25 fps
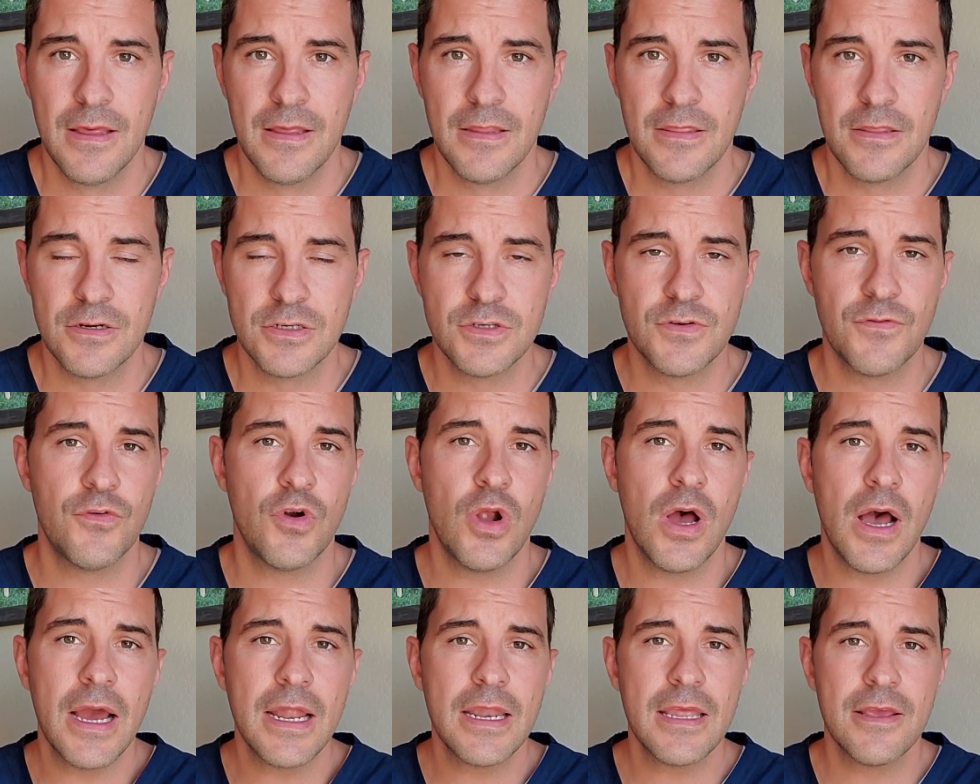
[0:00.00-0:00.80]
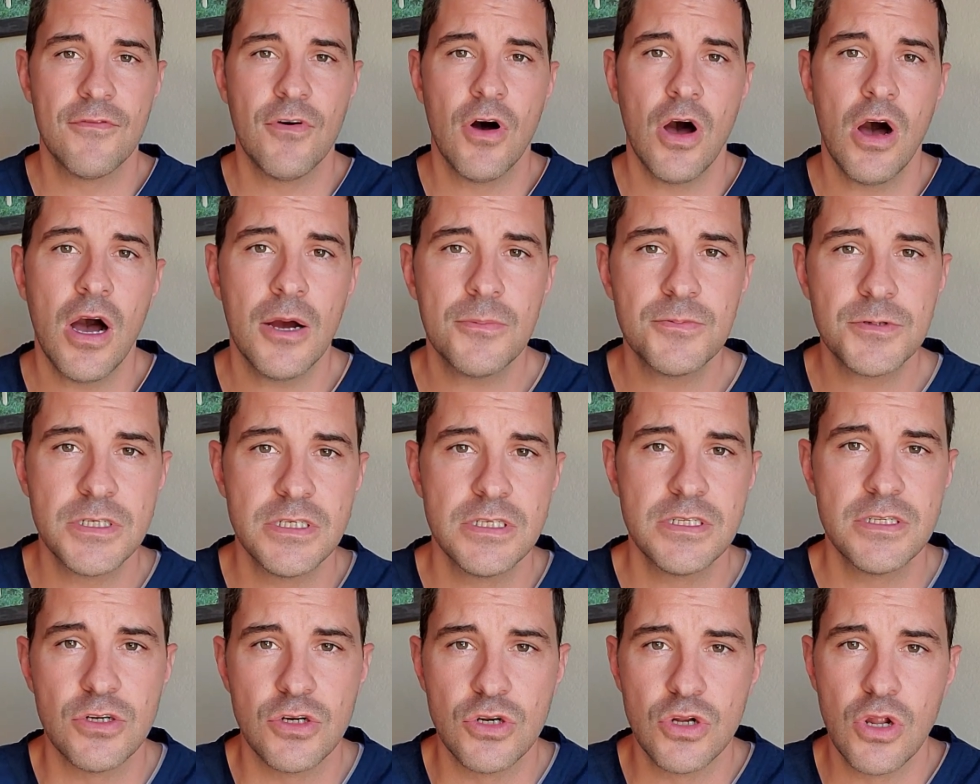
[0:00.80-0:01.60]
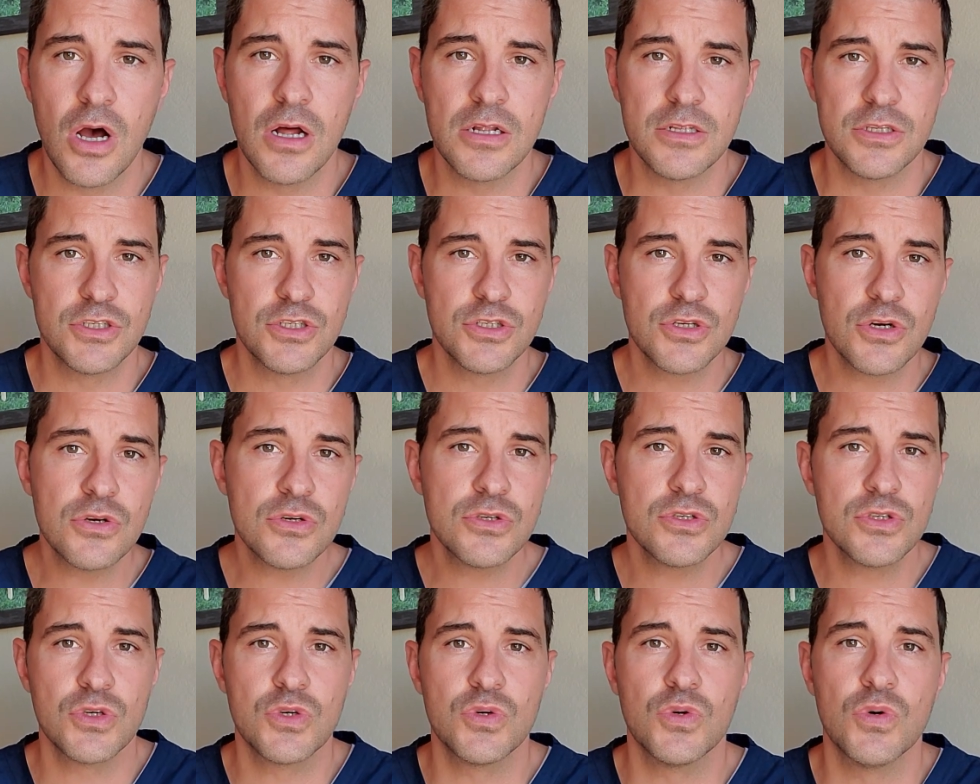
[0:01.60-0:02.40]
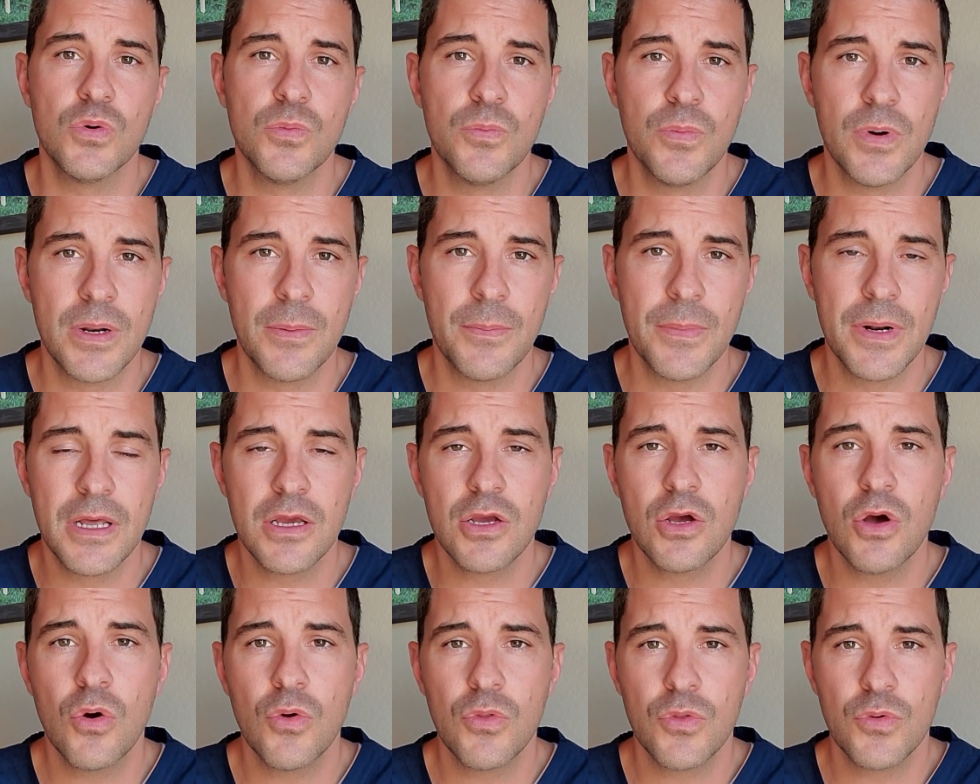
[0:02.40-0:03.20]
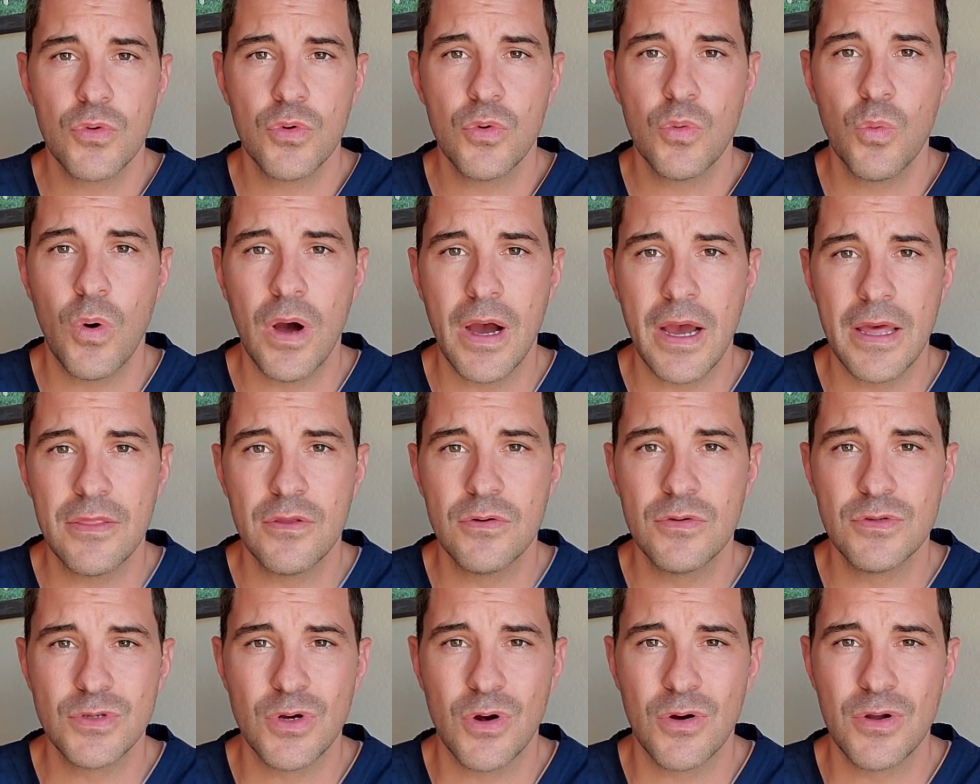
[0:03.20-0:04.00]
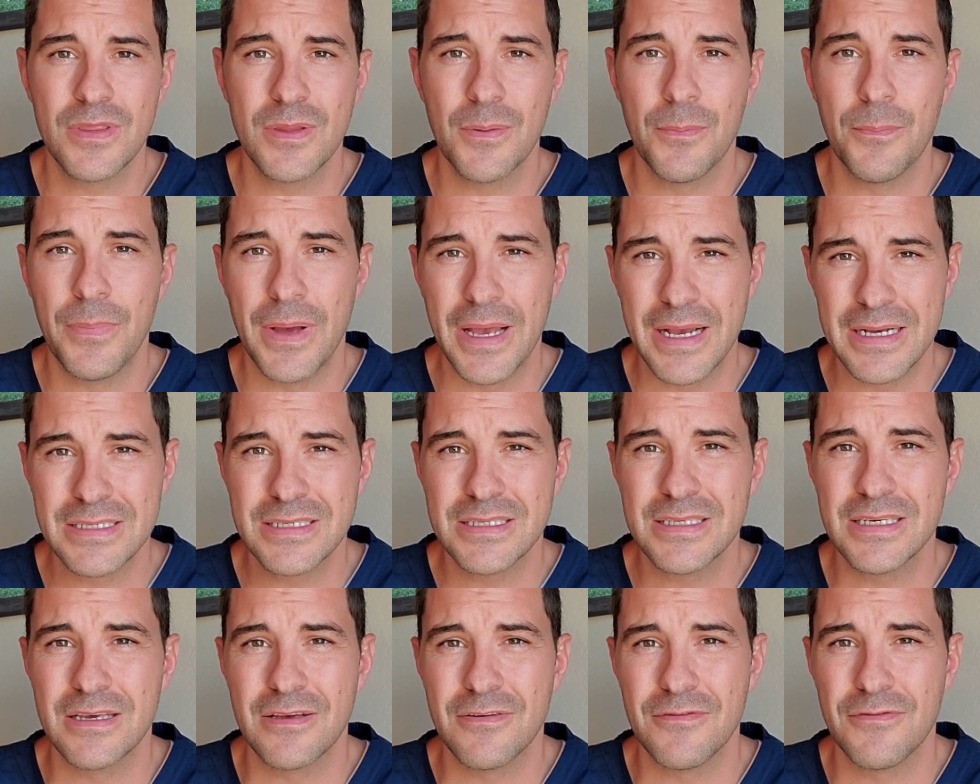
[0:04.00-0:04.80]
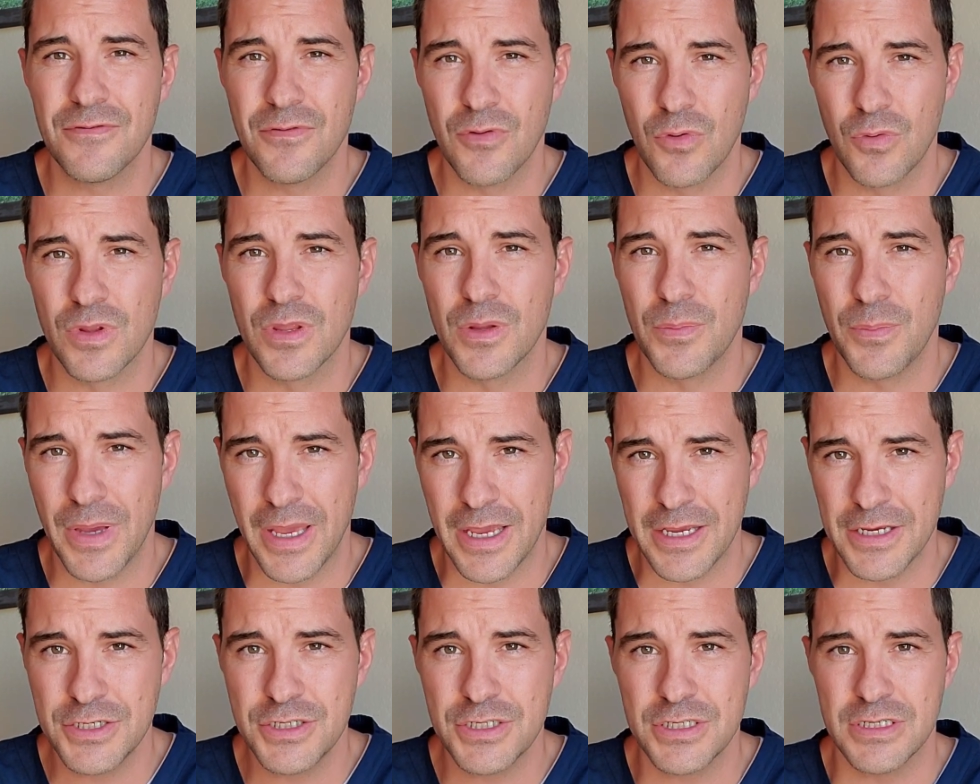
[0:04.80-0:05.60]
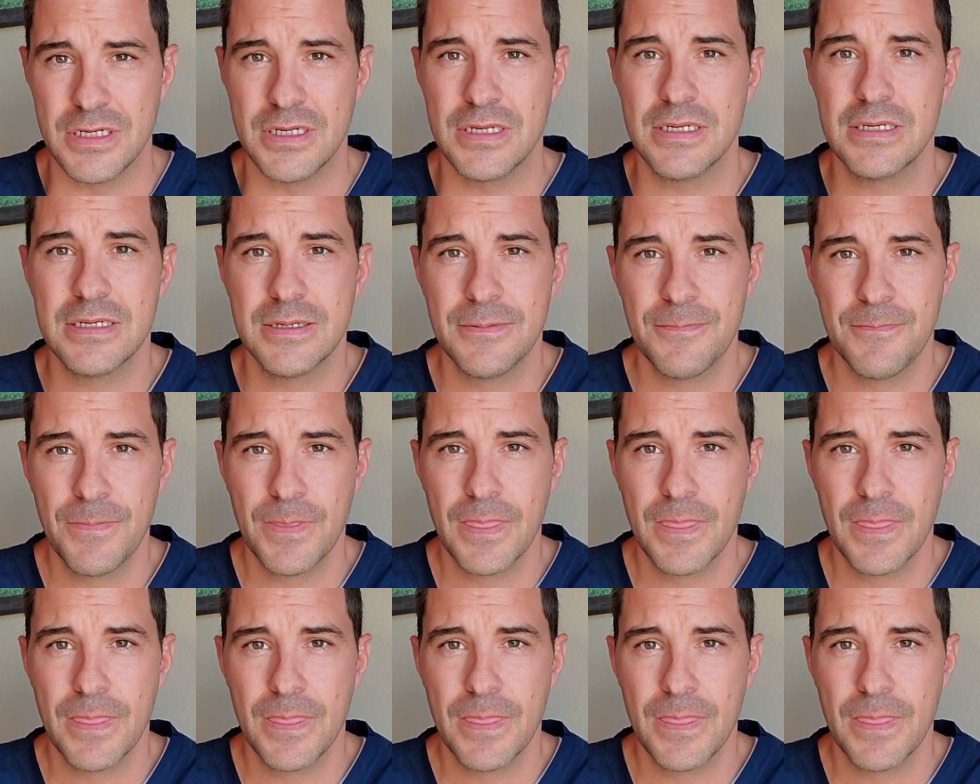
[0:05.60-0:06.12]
There's a variety of options that are non-surgical, but I'm going to go through why those aren't the best thing for the patient.